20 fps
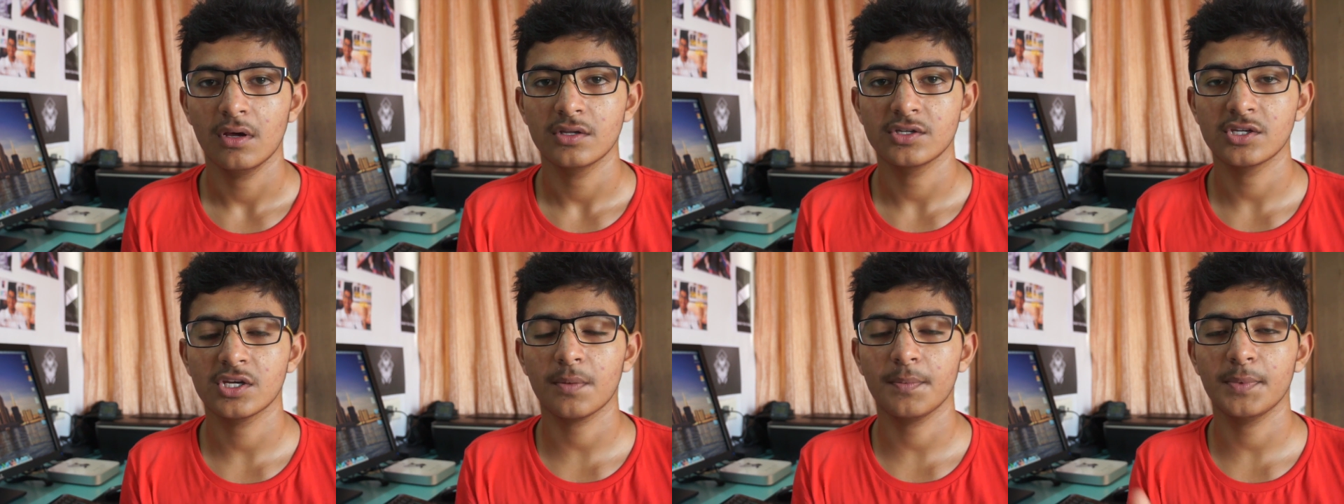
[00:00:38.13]

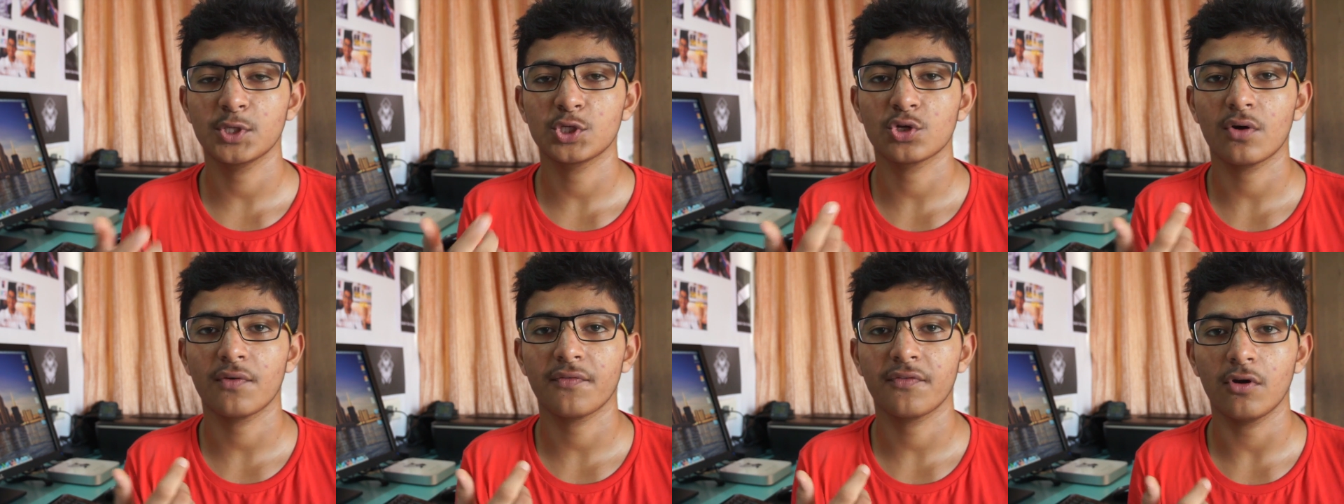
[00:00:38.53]
take a
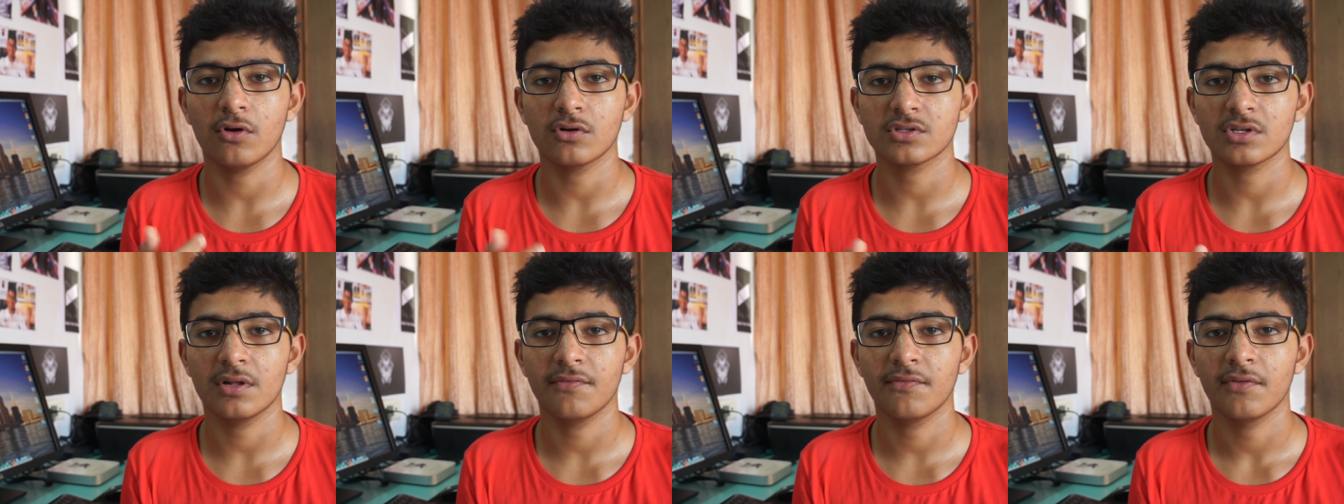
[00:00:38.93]
picture of
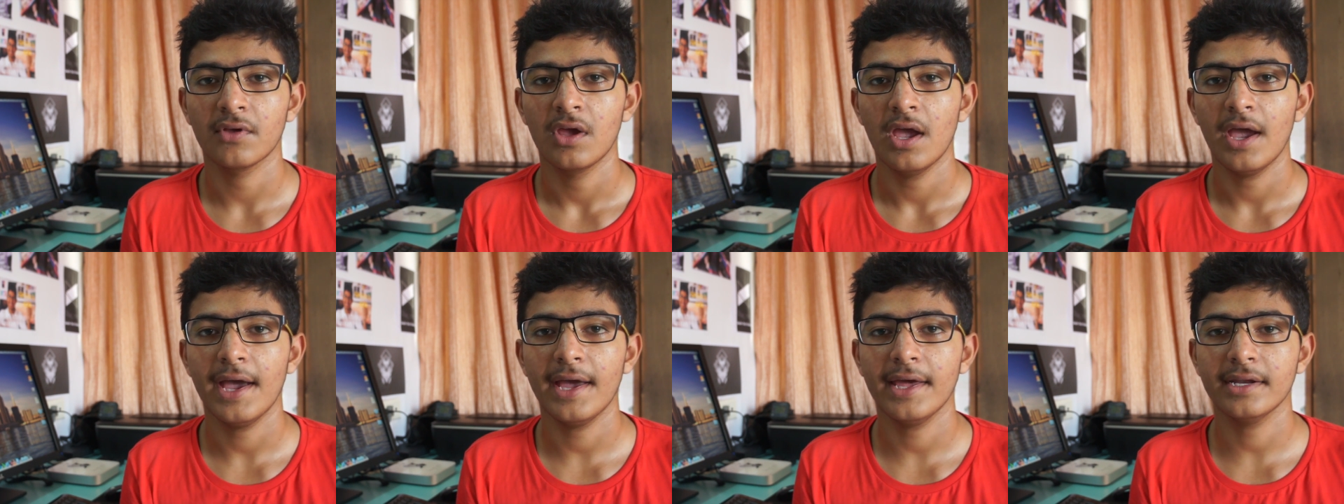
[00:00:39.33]
yourself,
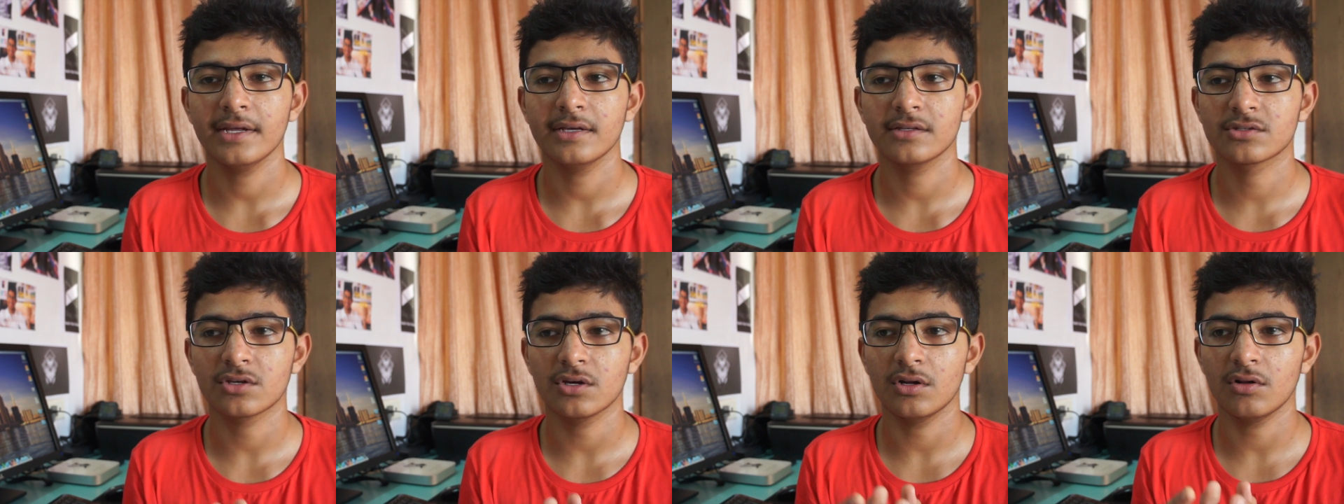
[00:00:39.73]
and
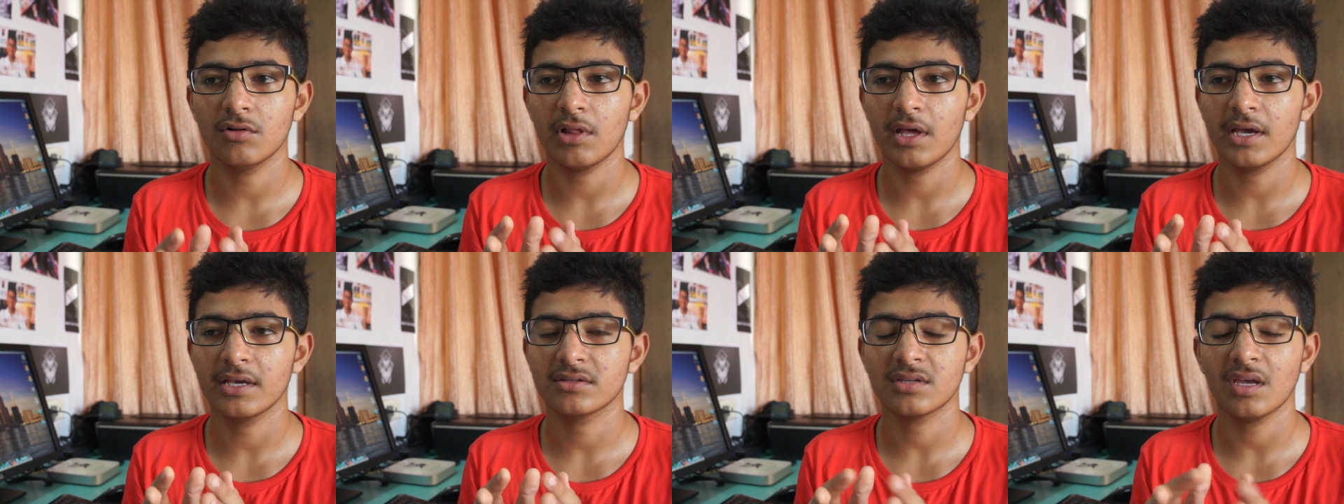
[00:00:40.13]
it's gonna
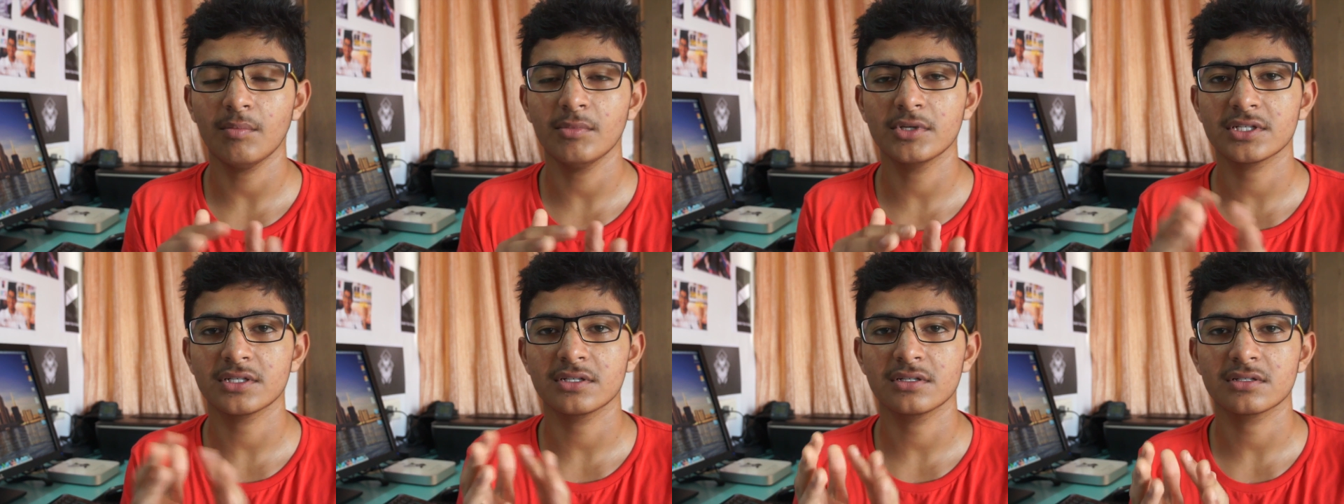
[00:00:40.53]
like
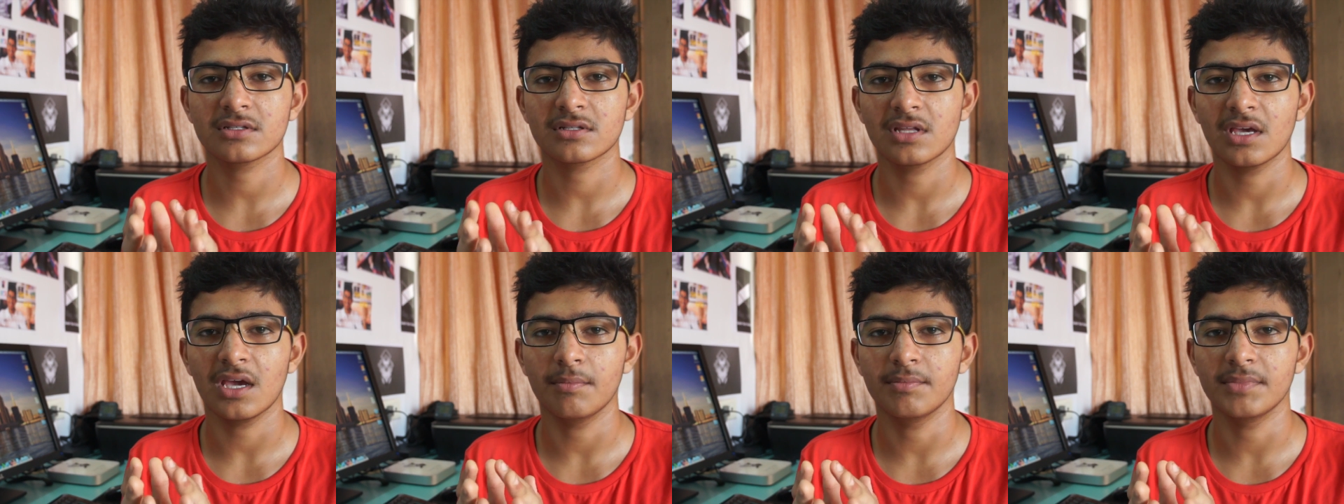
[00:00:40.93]

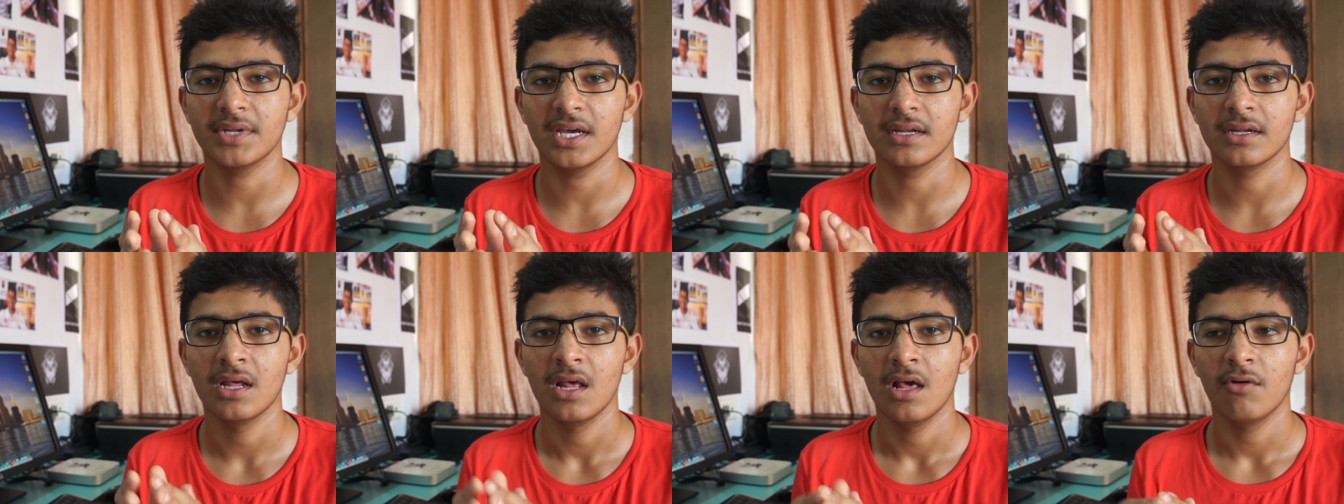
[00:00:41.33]
simultaneously
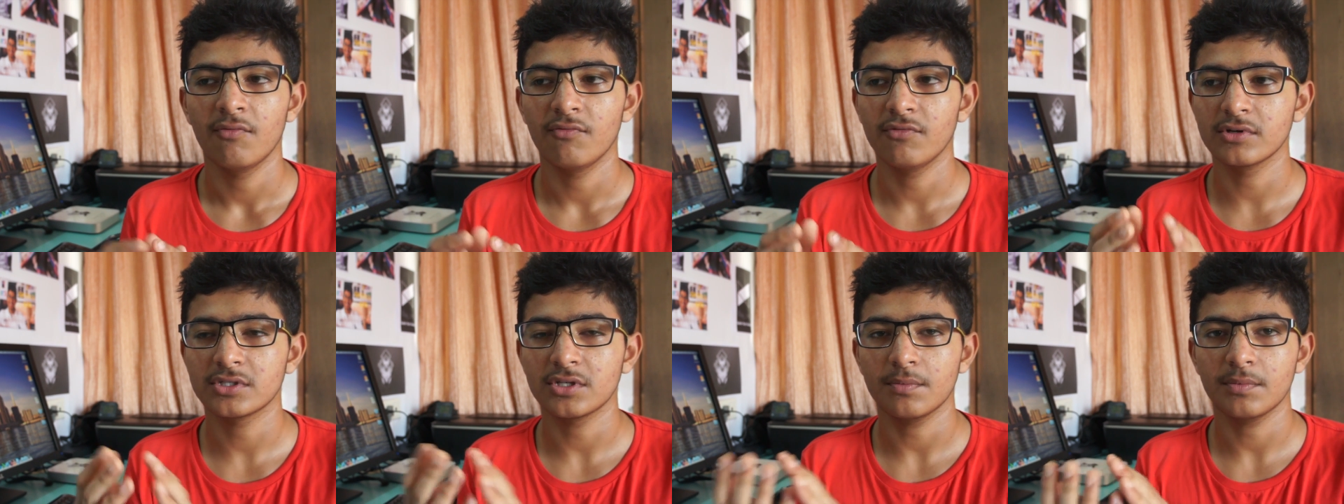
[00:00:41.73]
update
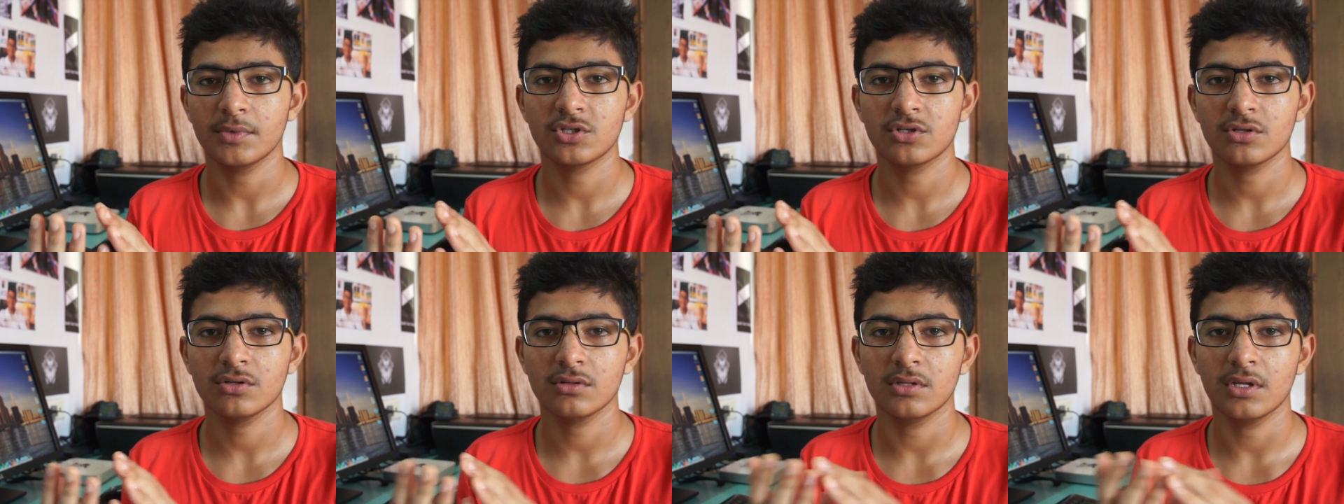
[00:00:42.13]
first your
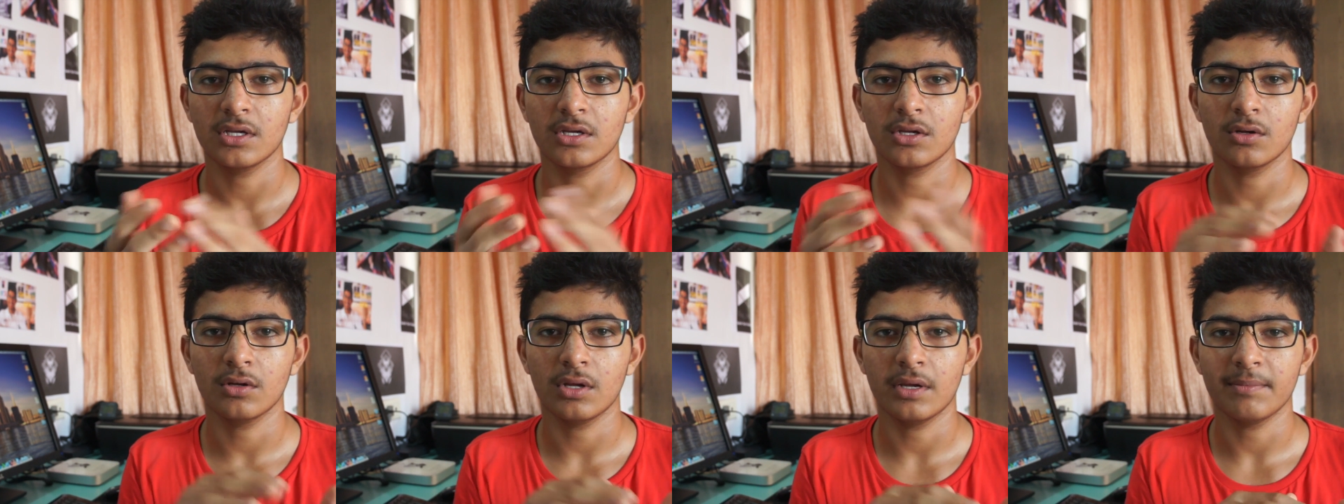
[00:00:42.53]
picture,
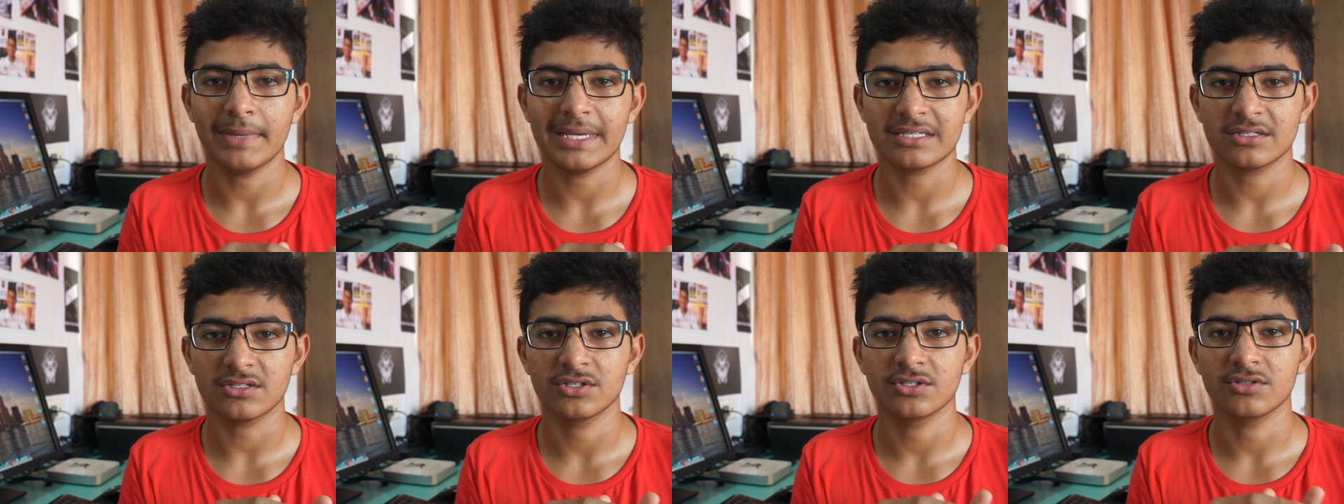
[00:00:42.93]
then your
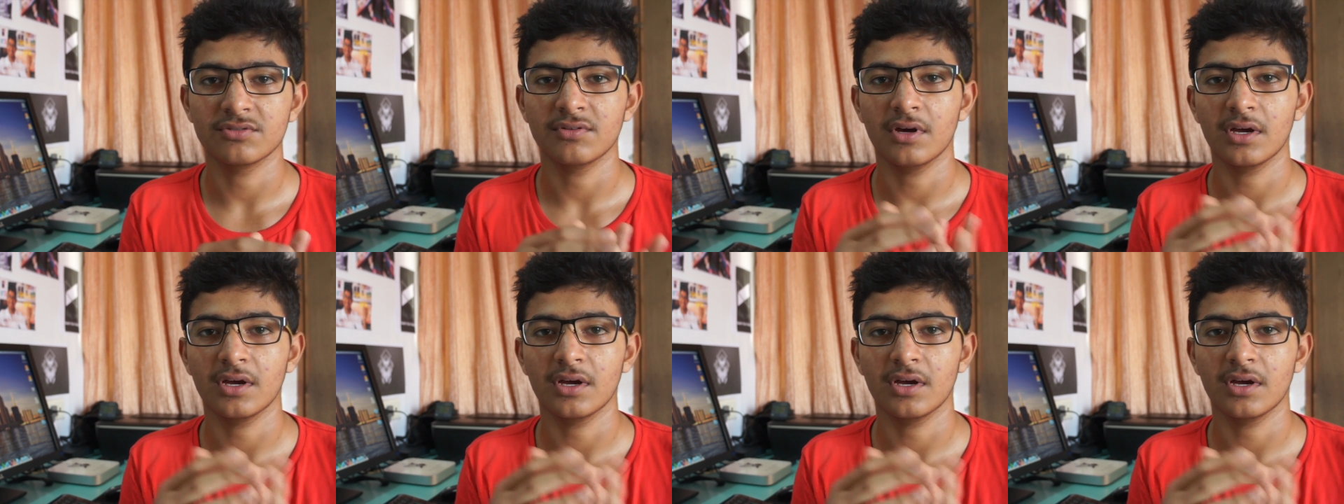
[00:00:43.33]
message,